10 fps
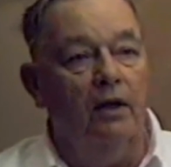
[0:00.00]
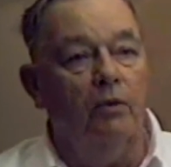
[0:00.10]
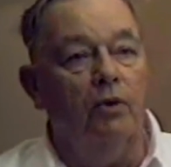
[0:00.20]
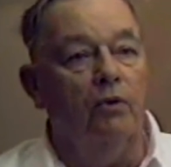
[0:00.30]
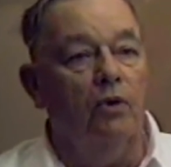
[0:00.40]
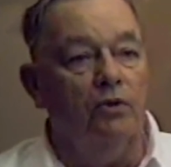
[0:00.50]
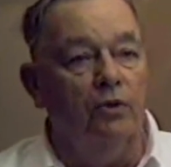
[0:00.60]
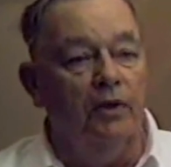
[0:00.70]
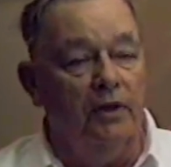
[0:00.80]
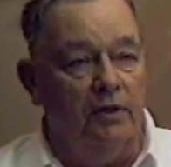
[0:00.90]
we're all
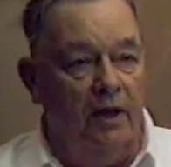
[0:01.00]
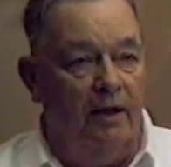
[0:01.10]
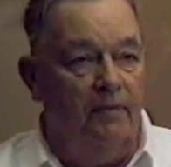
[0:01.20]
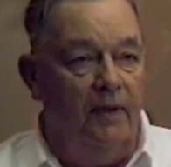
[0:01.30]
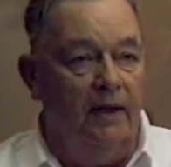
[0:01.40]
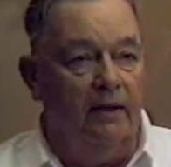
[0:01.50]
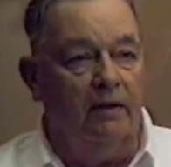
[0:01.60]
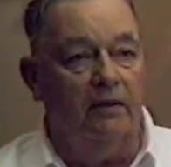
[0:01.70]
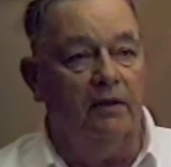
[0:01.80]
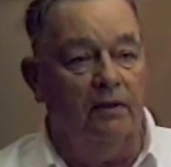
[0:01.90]
doing the same thing.
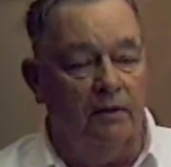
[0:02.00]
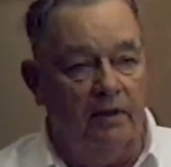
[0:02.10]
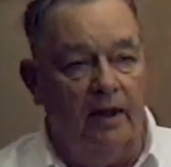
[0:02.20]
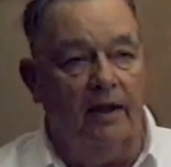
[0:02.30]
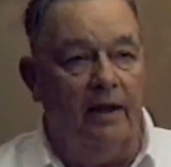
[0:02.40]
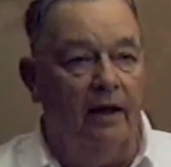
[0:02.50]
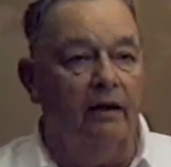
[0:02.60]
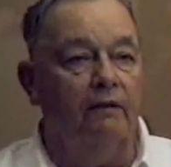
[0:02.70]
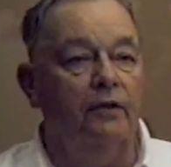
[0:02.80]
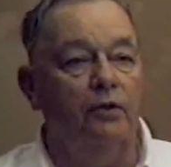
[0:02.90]
You know, take
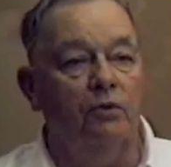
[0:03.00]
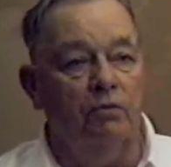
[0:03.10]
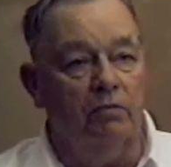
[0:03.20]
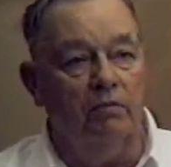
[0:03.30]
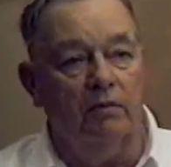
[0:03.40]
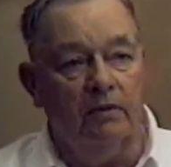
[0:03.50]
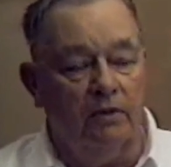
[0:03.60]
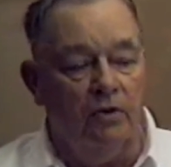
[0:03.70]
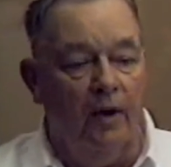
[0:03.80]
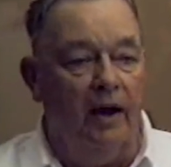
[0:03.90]
care of you,
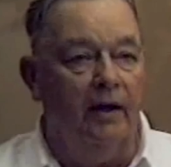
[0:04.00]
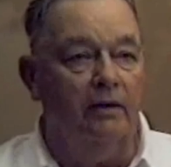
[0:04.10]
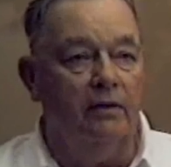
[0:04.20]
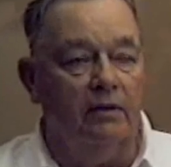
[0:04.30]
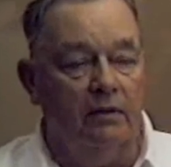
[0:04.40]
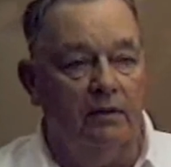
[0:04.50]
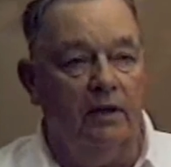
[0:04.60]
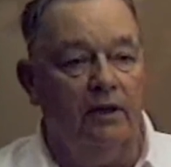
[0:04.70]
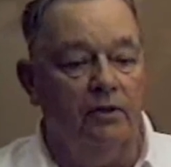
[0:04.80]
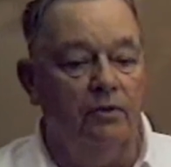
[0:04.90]
train,
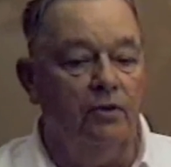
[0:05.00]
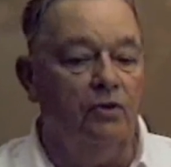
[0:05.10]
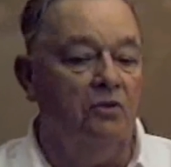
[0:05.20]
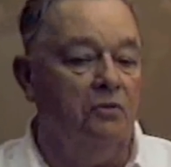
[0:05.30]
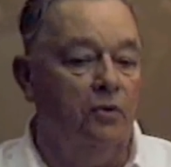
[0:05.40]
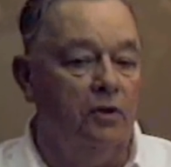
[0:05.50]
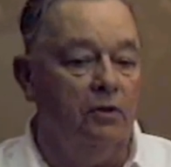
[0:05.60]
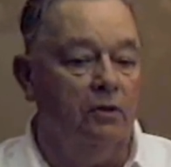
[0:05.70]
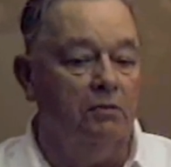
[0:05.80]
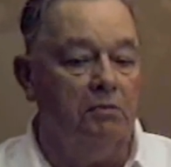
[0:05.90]
teach you, and so forth.
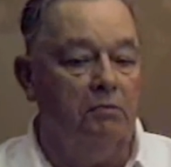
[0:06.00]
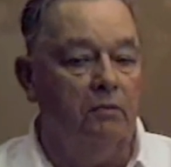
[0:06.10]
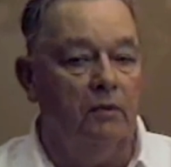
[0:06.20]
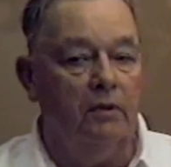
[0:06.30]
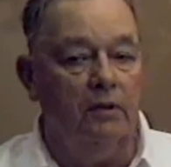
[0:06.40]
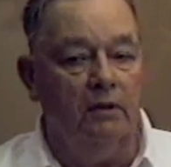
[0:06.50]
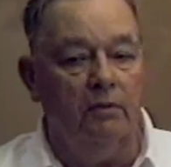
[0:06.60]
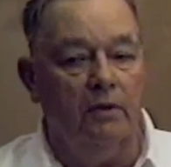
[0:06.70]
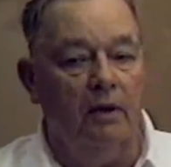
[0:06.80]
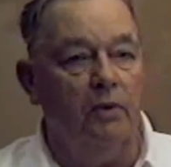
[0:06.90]
So
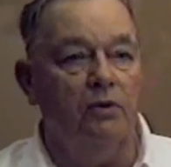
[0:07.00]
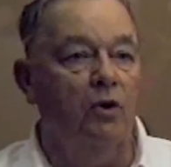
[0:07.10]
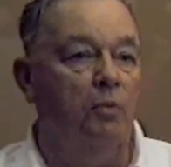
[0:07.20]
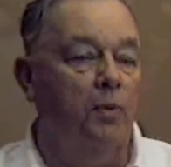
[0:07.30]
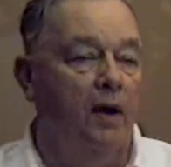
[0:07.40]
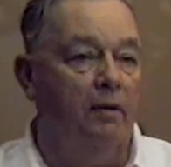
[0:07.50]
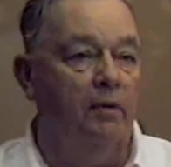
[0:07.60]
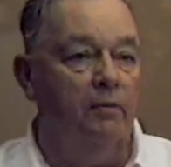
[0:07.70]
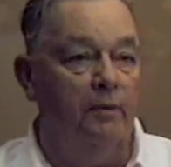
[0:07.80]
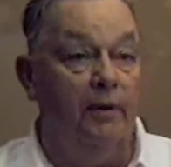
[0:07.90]
that was no
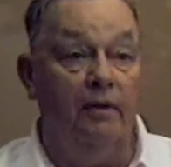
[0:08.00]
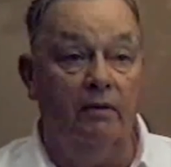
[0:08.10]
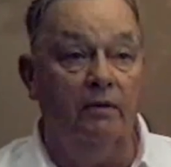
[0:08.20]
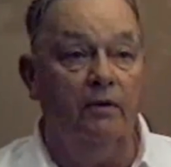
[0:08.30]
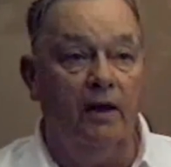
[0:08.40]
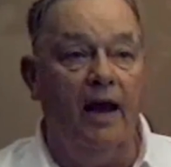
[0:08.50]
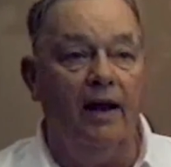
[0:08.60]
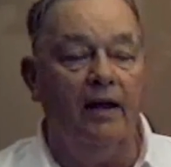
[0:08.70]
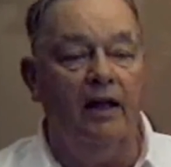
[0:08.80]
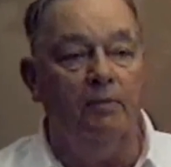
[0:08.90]
problem. I mean, you had
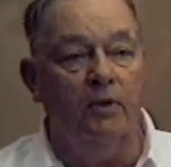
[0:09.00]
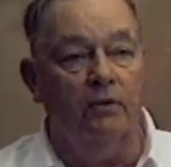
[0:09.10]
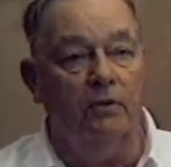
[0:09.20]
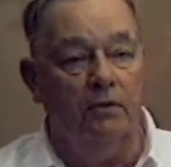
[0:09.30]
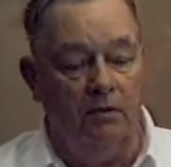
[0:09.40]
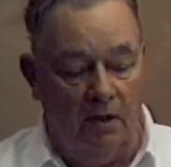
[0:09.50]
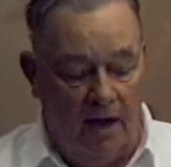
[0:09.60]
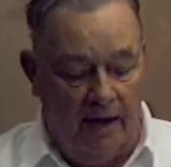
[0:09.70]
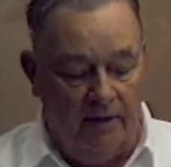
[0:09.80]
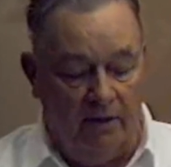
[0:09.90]
to keep your
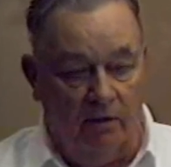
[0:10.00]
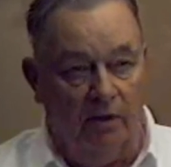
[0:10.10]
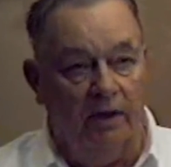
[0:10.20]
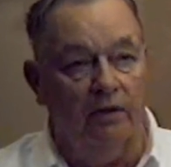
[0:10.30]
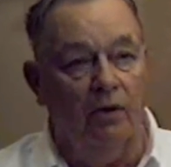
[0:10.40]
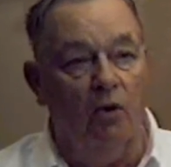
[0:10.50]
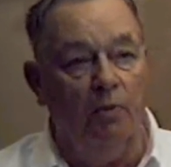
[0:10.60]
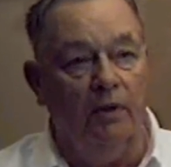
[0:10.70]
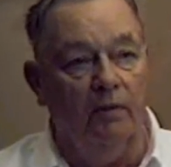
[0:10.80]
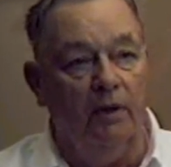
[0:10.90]
eyes and your ears
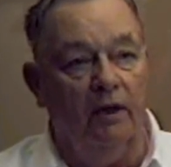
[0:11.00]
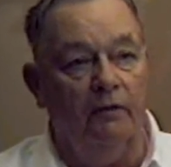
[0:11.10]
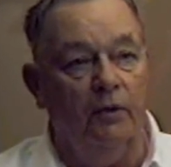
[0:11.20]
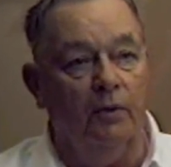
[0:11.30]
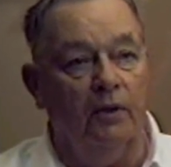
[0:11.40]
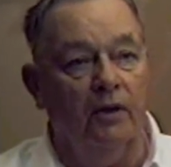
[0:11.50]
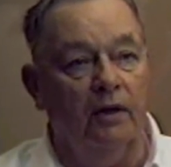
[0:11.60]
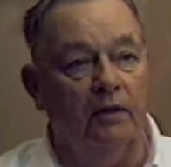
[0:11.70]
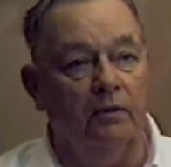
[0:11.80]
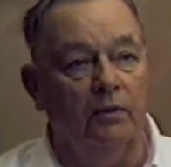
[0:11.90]
open. I mean, if you were
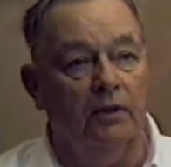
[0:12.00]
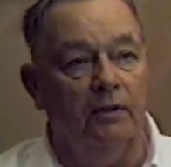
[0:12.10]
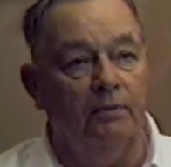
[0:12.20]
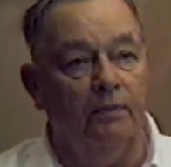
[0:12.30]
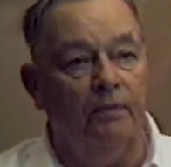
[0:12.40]
going to,